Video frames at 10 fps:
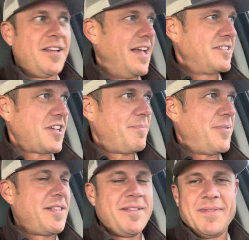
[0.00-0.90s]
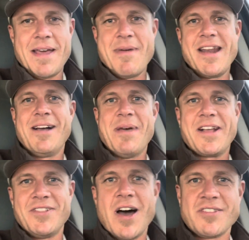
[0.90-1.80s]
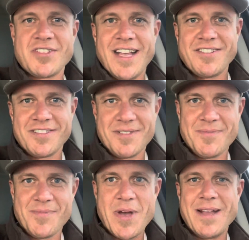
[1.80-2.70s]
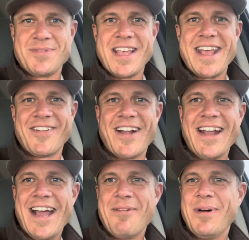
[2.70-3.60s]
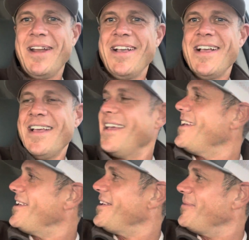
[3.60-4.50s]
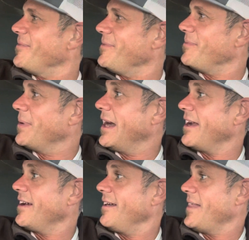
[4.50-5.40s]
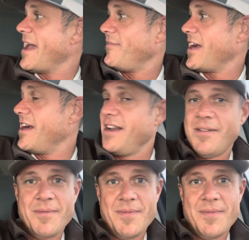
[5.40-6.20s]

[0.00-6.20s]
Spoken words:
And something that may not make a lot of sense the way I'm saying it right now, but that very